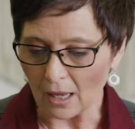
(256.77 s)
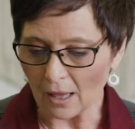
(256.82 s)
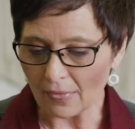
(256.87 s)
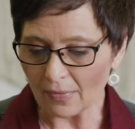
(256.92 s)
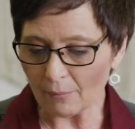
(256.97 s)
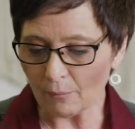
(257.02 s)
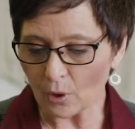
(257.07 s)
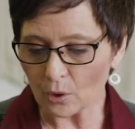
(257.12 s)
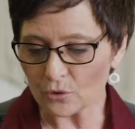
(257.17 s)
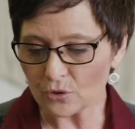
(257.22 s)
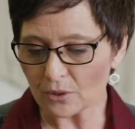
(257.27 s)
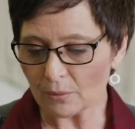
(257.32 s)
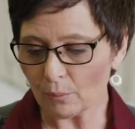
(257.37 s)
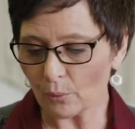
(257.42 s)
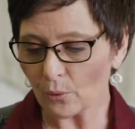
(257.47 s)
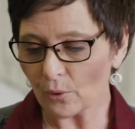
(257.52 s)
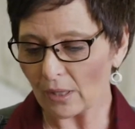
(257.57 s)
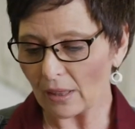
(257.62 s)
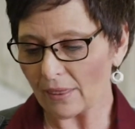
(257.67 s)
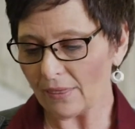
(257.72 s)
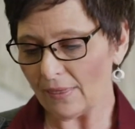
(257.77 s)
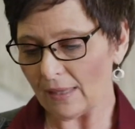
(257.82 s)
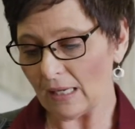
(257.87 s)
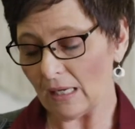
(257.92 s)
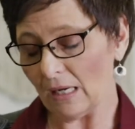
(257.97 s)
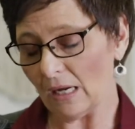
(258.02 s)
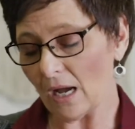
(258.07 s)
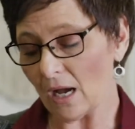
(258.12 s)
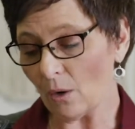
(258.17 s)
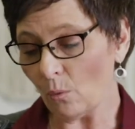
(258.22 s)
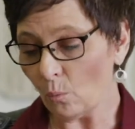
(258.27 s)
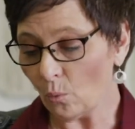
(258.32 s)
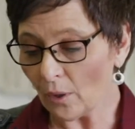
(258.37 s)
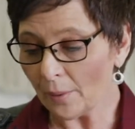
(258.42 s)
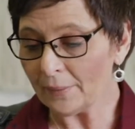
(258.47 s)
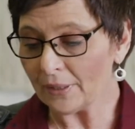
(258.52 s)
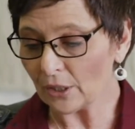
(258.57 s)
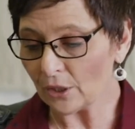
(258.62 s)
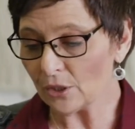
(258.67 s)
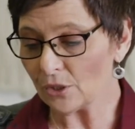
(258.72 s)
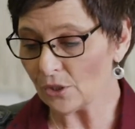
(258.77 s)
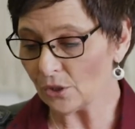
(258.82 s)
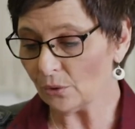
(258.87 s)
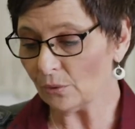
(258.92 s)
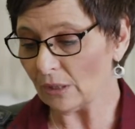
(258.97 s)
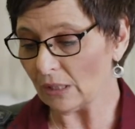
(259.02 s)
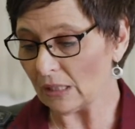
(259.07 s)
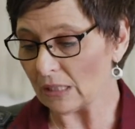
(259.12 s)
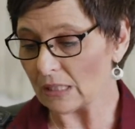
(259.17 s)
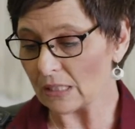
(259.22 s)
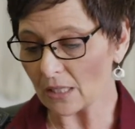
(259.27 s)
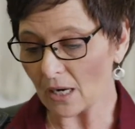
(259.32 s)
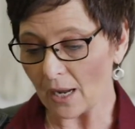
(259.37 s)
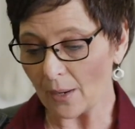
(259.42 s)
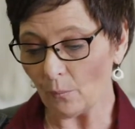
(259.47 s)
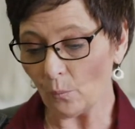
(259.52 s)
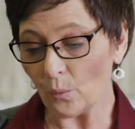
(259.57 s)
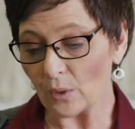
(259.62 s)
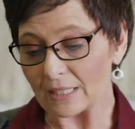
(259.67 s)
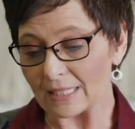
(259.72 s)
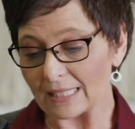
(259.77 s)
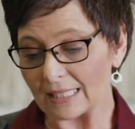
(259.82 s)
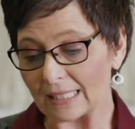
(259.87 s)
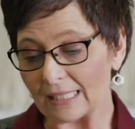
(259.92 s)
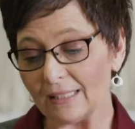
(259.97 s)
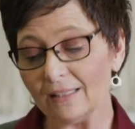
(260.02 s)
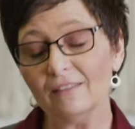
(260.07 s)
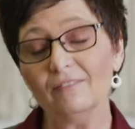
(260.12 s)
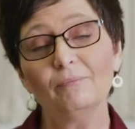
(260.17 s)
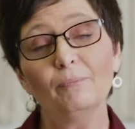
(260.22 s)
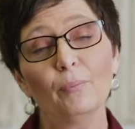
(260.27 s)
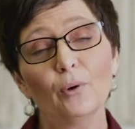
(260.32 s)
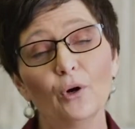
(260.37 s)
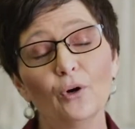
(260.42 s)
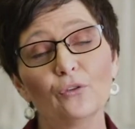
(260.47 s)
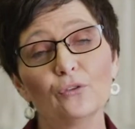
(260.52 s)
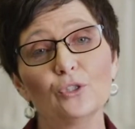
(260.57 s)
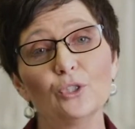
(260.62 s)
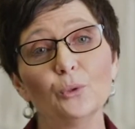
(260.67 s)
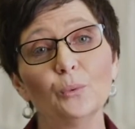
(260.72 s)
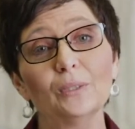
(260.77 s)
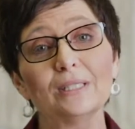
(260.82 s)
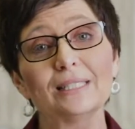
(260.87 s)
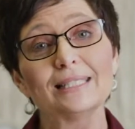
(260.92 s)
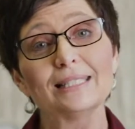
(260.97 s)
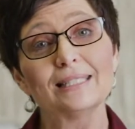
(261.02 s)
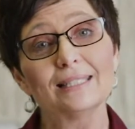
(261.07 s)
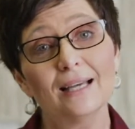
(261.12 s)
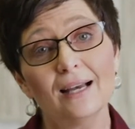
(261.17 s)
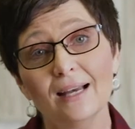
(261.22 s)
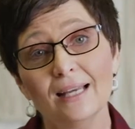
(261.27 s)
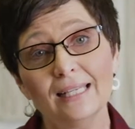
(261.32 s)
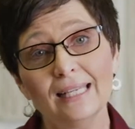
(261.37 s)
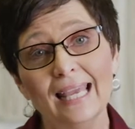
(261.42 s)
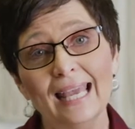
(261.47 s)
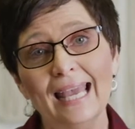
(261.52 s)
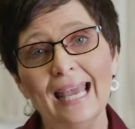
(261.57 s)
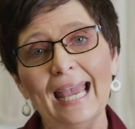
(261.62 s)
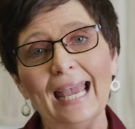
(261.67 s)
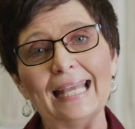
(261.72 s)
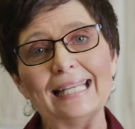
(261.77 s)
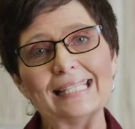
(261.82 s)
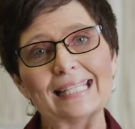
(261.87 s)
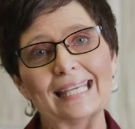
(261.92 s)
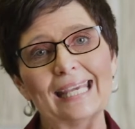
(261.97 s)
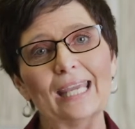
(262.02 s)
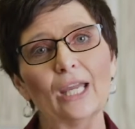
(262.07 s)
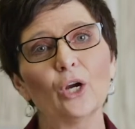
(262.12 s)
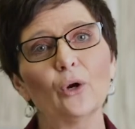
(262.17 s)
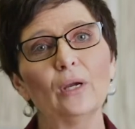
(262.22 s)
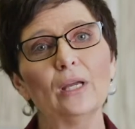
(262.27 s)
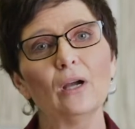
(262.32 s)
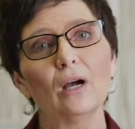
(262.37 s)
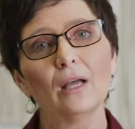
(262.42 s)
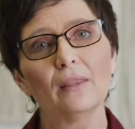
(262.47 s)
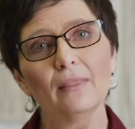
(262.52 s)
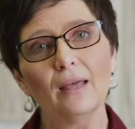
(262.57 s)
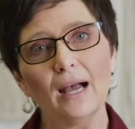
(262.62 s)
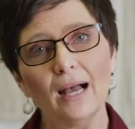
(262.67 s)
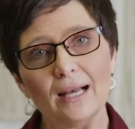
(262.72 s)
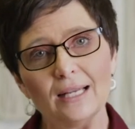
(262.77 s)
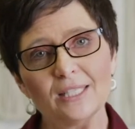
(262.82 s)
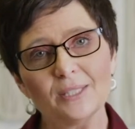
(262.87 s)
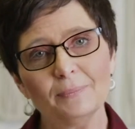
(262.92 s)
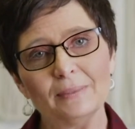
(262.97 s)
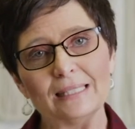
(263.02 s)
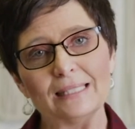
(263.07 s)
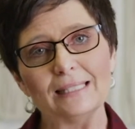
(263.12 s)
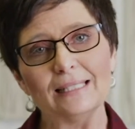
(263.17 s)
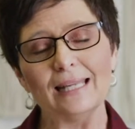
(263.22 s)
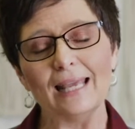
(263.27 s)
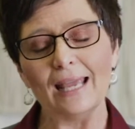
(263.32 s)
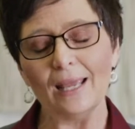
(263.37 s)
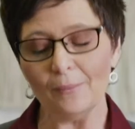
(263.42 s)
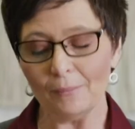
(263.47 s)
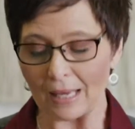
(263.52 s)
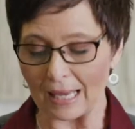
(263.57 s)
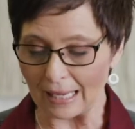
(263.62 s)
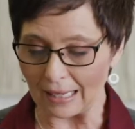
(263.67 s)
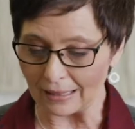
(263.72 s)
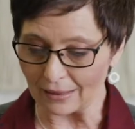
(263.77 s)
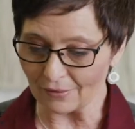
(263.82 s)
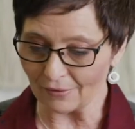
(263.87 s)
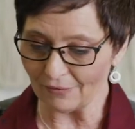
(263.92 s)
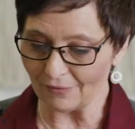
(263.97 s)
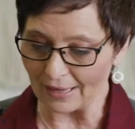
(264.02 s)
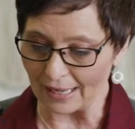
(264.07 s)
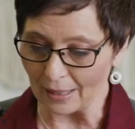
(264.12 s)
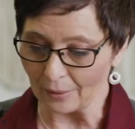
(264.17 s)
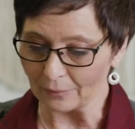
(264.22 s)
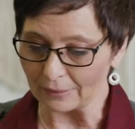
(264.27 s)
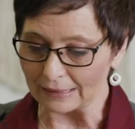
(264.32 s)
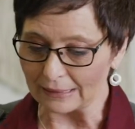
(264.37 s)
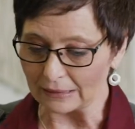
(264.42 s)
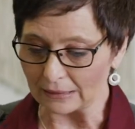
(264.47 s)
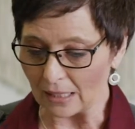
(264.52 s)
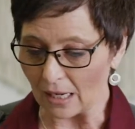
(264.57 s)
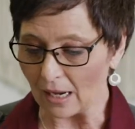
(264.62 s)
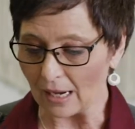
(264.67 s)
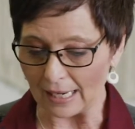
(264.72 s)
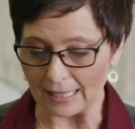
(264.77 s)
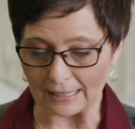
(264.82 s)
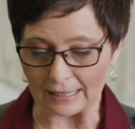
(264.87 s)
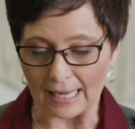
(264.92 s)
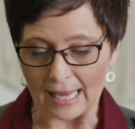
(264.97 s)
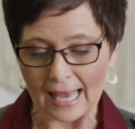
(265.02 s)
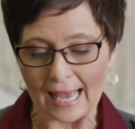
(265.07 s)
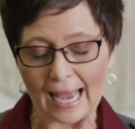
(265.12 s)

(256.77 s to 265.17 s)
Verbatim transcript: the most important thing a woman could do at this time was to give birth to a son and to carry on the husband's name and the family line.